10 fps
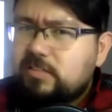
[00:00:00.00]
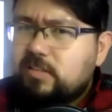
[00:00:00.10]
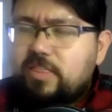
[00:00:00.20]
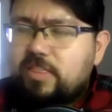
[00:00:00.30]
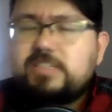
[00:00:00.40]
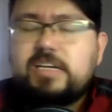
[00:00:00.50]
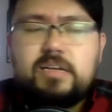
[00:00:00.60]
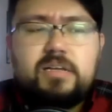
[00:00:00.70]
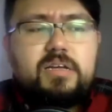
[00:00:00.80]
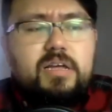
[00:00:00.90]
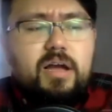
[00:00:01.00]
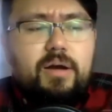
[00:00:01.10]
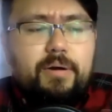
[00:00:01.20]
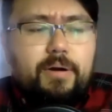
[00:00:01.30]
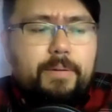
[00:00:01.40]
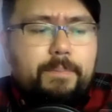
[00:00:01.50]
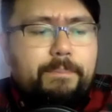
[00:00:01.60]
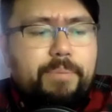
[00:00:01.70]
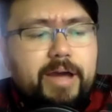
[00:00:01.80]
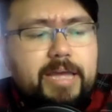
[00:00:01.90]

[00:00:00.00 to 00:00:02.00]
authentic um but